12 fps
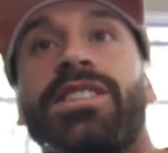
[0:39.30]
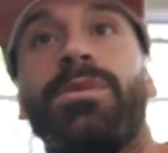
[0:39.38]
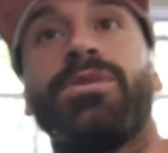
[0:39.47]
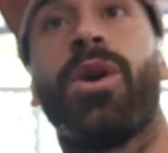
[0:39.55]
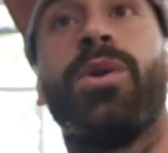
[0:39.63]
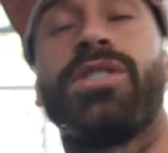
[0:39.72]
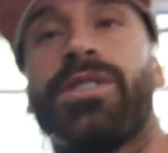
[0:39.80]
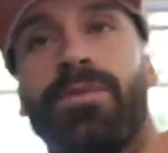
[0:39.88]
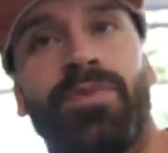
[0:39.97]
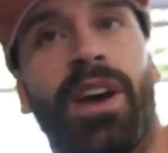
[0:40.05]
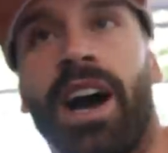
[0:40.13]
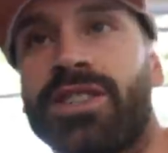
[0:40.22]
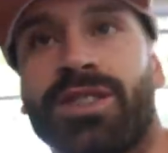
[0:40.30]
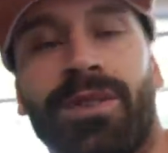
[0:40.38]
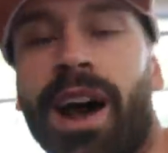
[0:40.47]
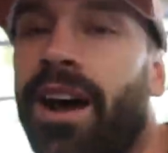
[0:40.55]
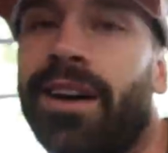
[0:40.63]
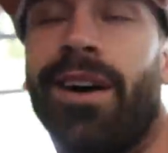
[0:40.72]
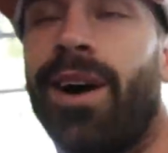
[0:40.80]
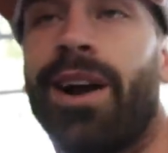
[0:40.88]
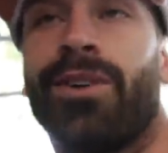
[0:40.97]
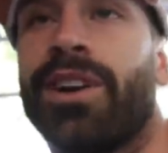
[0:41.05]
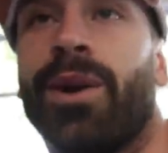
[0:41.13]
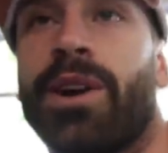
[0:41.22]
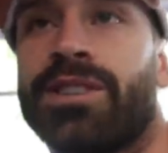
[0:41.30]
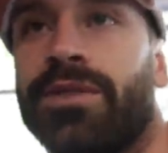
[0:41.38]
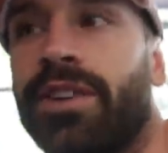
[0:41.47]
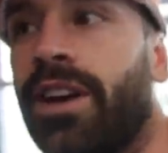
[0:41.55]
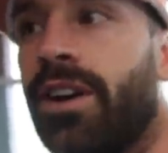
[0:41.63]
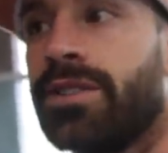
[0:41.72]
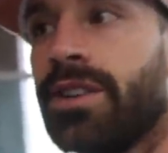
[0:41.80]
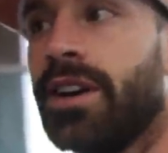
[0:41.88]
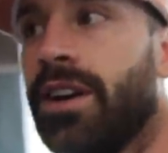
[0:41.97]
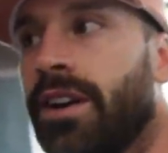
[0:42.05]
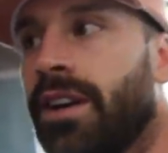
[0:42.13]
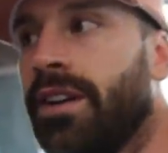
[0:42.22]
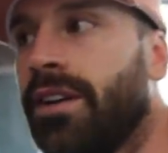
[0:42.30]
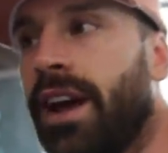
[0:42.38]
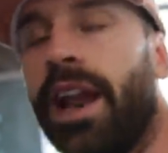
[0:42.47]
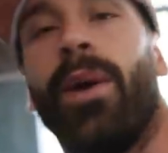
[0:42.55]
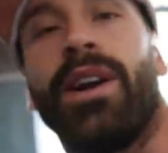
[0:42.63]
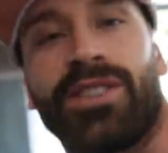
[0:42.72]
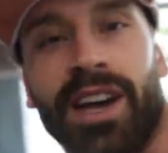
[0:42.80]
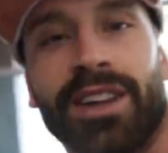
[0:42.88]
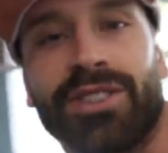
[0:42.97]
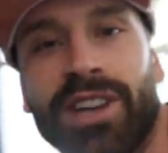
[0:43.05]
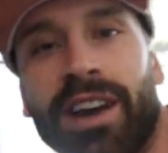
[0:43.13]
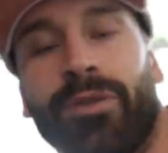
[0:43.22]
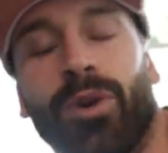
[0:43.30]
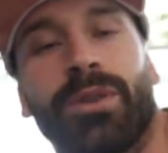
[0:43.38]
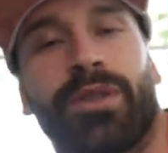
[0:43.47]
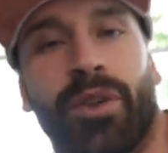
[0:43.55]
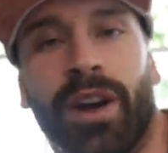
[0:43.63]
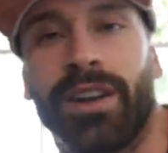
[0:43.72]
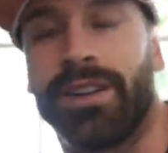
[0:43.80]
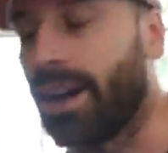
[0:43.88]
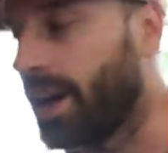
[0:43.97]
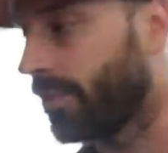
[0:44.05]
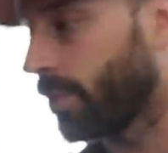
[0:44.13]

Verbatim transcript: because he was always- watching the video? I, I, don't know, I don't think he watched the video. Well, like anyway, shout out to Jack Forbes, friend uh,